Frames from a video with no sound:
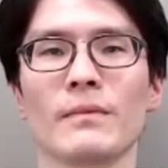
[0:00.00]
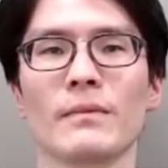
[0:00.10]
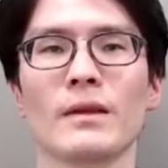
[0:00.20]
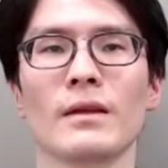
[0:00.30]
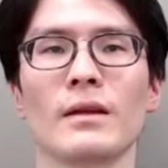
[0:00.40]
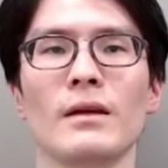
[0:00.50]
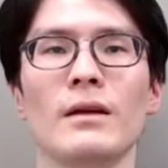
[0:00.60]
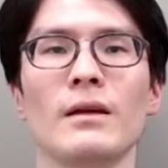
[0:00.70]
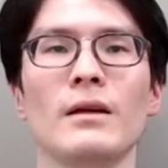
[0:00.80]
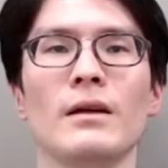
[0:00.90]
may
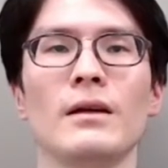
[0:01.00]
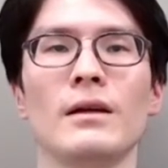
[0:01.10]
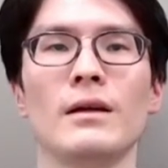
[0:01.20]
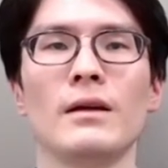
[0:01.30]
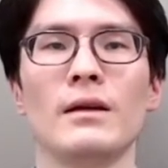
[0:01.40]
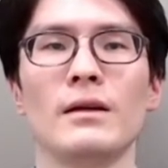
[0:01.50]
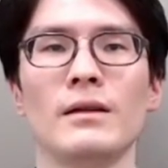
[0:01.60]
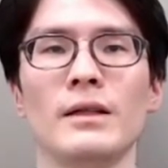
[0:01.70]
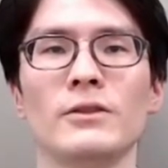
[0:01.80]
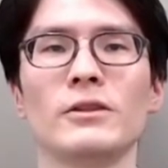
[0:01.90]
occur in the future.
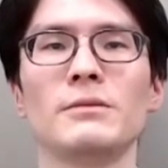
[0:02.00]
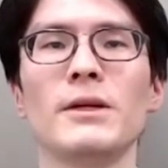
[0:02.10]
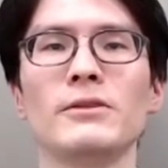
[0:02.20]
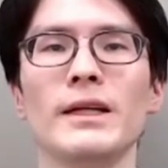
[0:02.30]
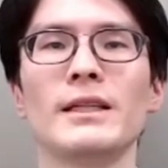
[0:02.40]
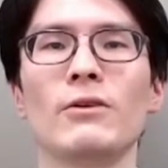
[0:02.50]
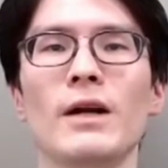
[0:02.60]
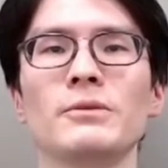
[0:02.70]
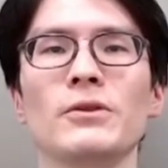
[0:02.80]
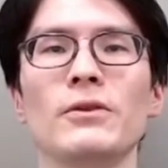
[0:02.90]

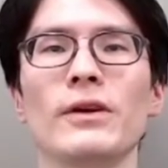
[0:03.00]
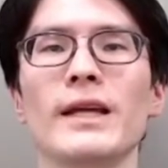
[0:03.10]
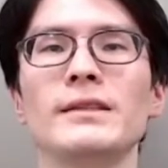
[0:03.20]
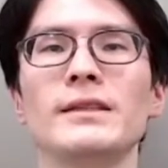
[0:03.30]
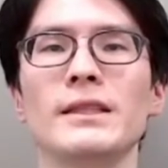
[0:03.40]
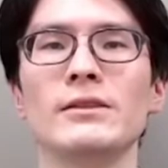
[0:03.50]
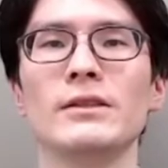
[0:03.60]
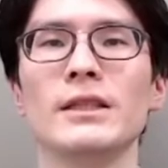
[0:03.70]
For the first one,